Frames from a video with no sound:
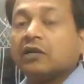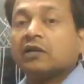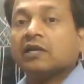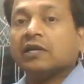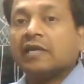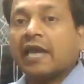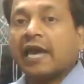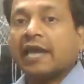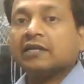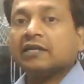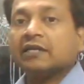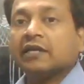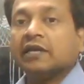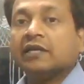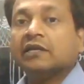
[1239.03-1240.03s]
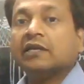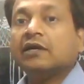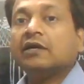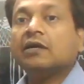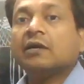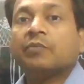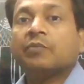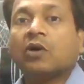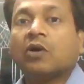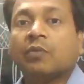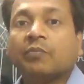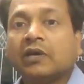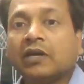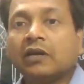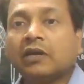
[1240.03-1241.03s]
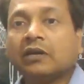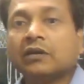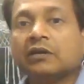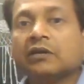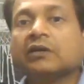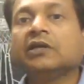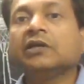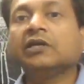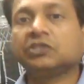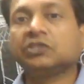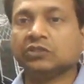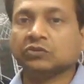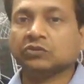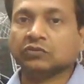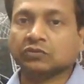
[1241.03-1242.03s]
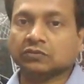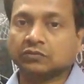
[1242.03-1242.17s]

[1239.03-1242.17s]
react in a proper ratio.